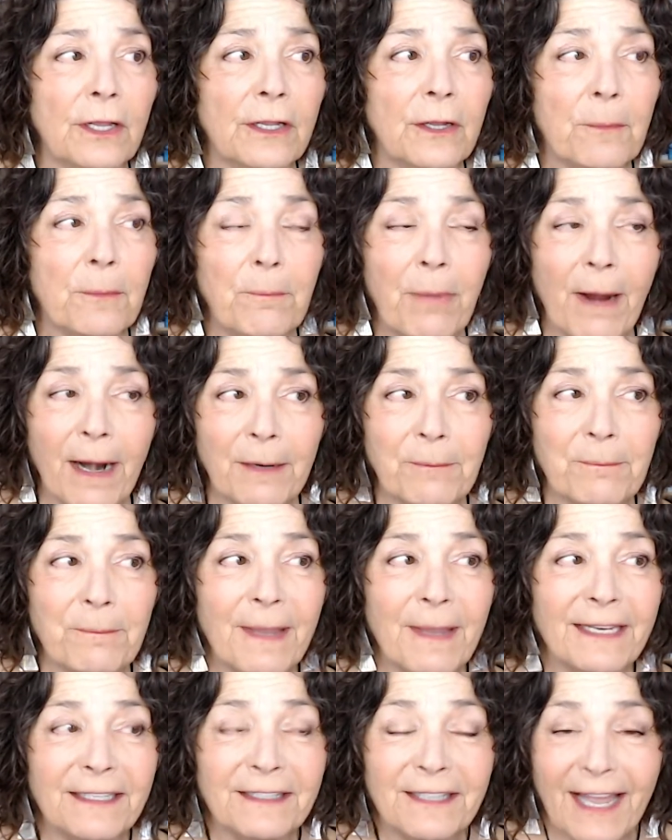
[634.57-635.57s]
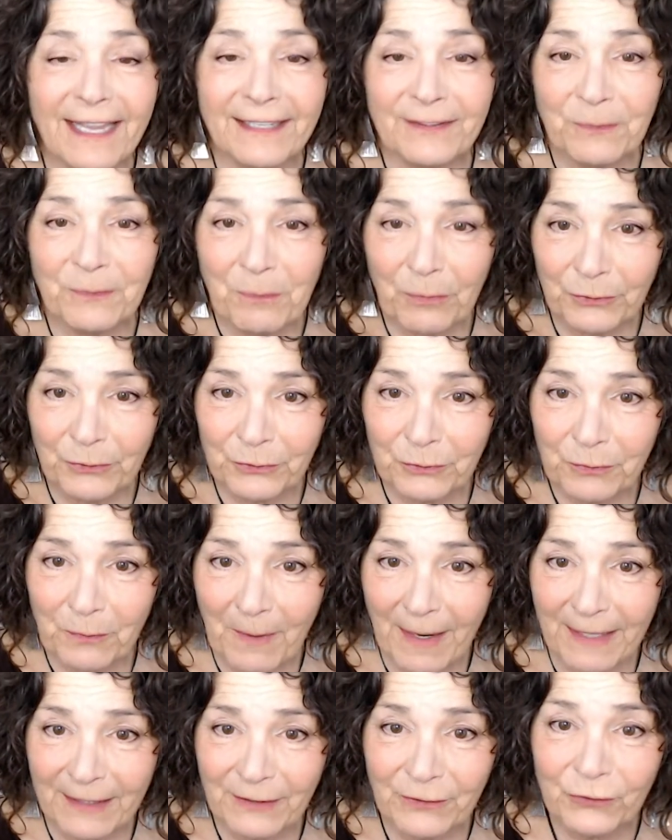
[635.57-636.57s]
compartmentalize and push
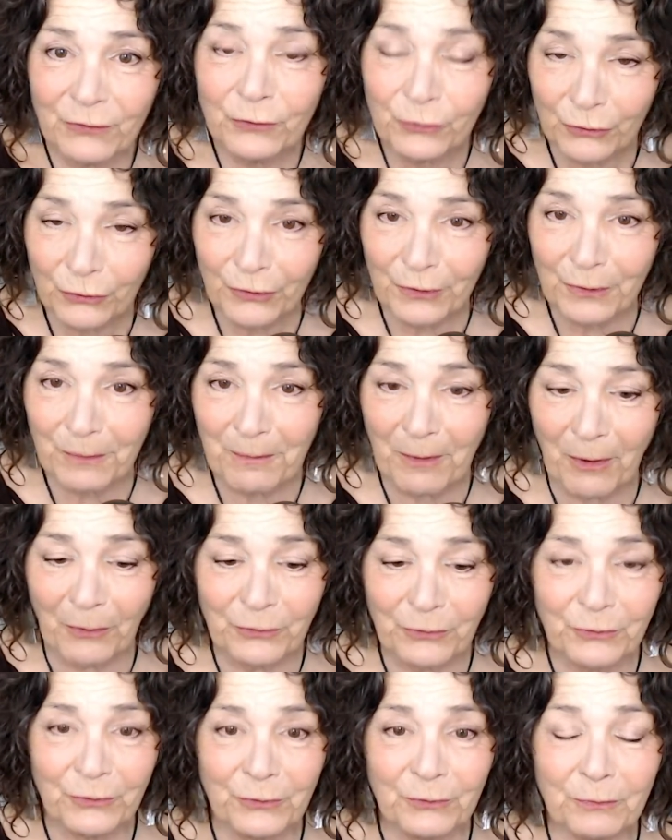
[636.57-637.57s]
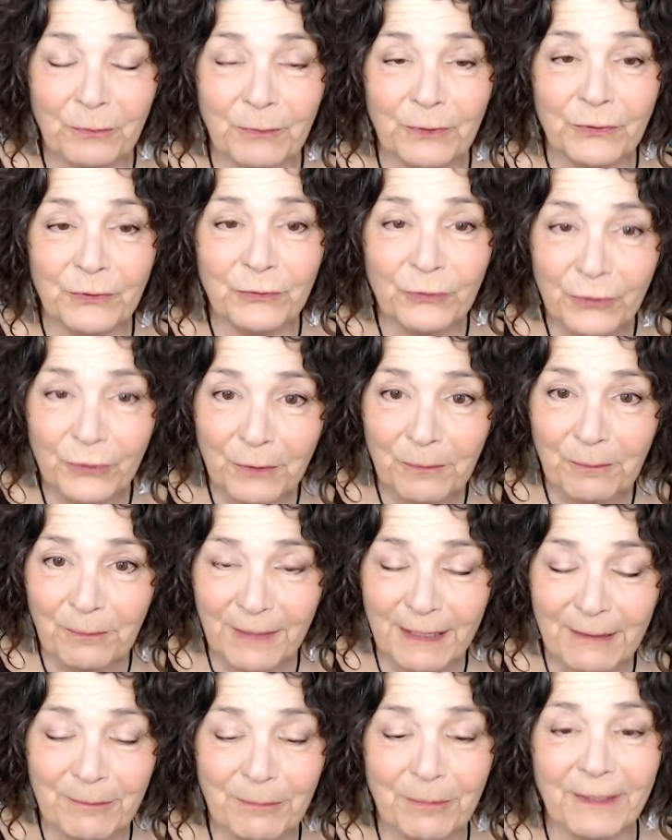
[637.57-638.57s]
away certain emotions with certain
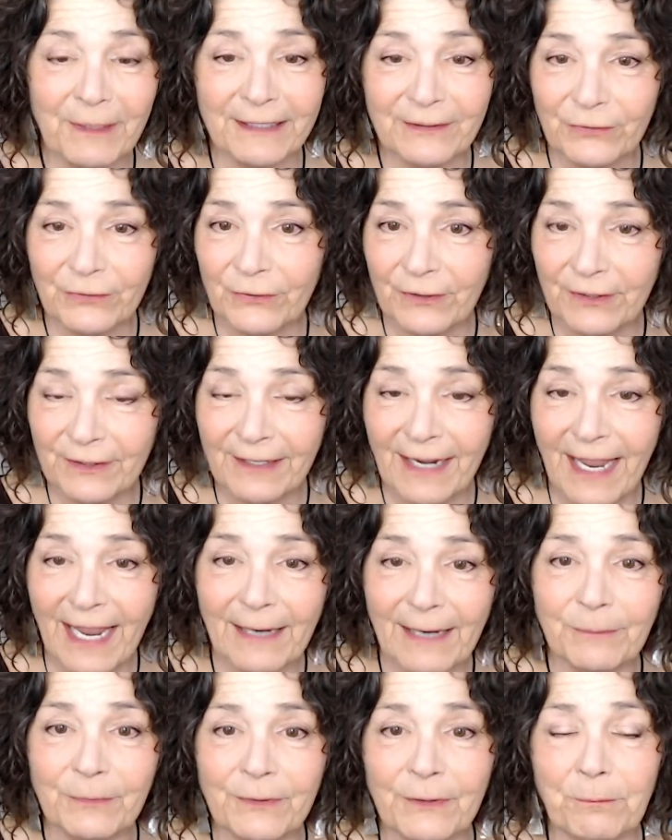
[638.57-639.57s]
people at certain times.